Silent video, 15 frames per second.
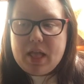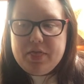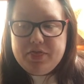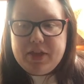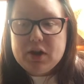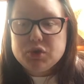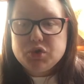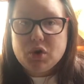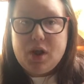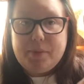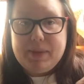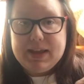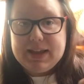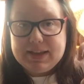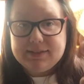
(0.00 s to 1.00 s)
their
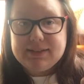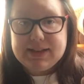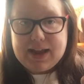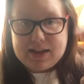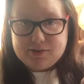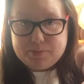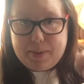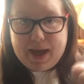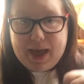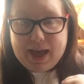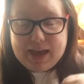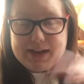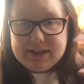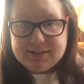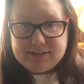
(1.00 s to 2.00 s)
trauma isn't as
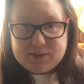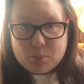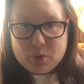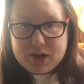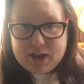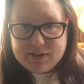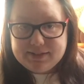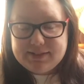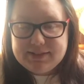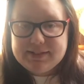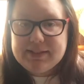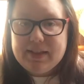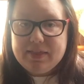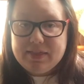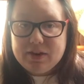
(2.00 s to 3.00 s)
bad as someone else's
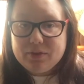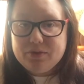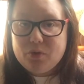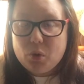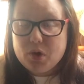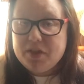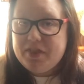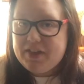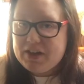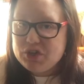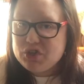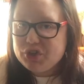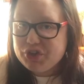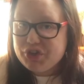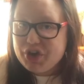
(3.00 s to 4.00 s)
and therefore they
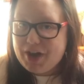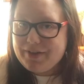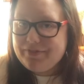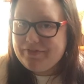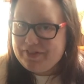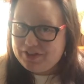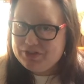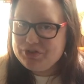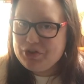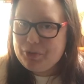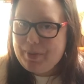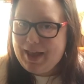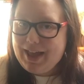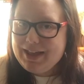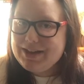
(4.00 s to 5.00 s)
should not feel so
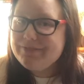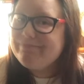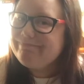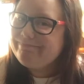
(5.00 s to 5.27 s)
bad.